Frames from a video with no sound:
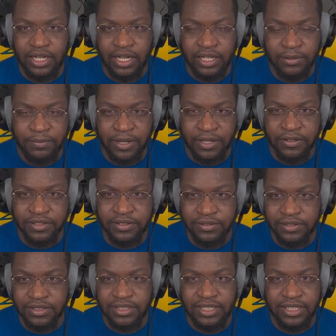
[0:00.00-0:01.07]
Add a pirate
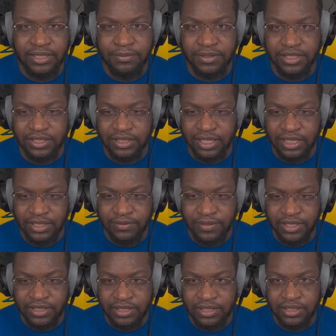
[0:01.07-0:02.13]
to his stand because of
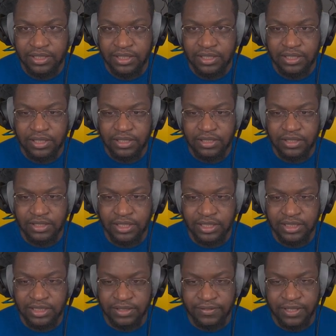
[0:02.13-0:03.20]
activates. It's gonna
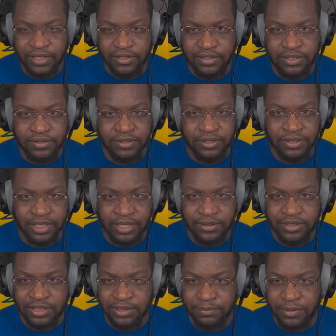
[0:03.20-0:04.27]
take a step off, do no
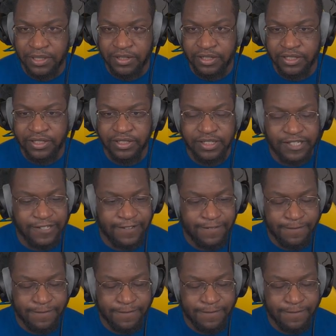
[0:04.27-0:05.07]
damage because of barrier.